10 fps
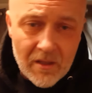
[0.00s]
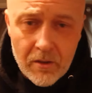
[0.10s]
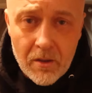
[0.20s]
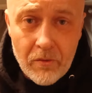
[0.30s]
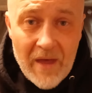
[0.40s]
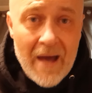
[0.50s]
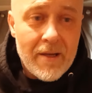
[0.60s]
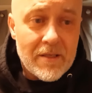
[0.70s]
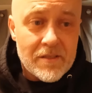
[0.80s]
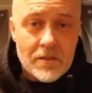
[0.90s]
That
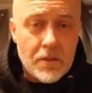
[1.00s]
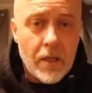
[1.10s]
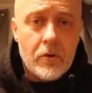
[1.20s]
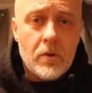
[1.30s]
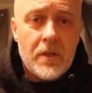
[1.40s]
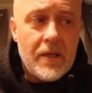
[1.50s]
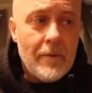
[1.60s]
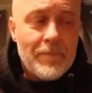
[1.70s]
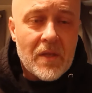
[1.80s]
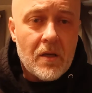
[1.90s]
is literally
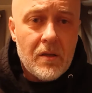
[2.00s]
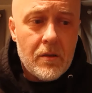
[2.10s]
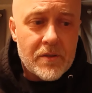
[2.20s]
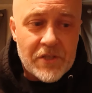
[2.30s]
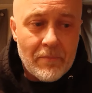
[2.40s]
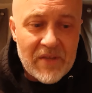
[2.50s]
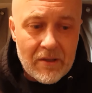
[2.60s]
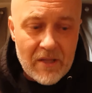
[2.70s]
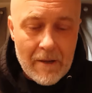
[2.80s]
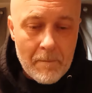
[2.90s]

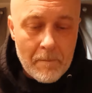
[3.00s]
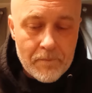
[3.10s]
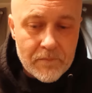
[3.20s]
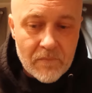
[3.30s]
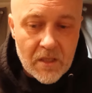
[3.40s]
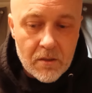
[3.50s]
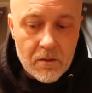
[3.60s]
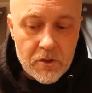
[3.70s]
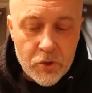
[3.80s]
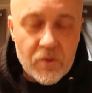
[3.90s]
something that
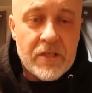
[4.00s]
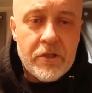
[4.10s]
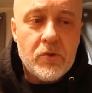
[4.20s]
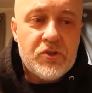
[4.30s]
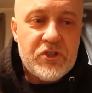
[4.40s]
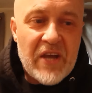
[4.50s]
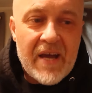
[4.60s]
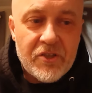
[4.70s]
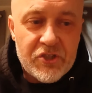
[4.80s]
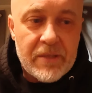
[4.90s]
you can use
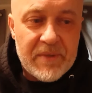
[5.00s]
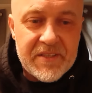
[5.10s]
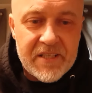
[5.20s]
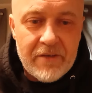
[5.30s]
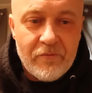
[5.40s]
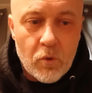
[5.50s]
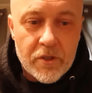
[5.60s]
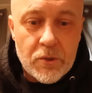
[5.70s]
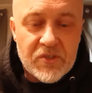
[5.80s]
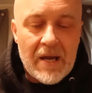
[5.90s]
ChatGPT for.
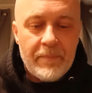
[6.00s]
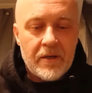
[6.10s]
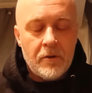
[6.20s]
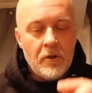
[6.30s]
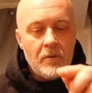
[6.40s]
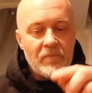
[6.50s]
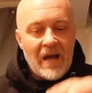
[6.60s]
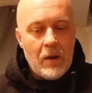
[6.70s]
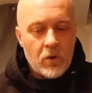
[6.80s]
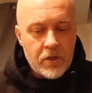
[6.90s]
You type in,
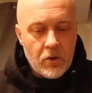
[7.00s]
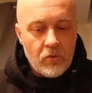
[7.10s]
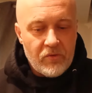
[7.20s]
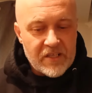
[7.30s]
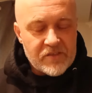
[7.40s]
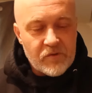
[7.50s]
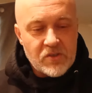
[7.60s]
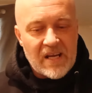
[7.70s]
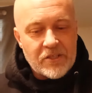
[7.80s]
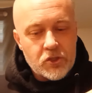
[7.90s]
I want to know this verse.
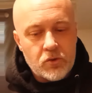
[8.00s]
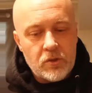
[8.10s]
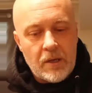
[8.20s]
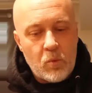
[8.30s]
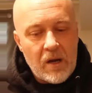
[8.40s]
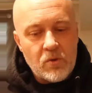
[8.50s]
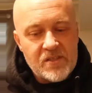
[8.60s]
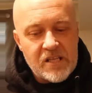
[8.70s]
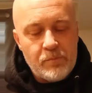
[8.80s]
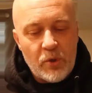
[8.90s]
I screwed up. Where was
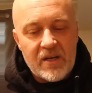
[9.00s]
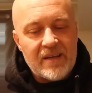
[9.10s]
this book?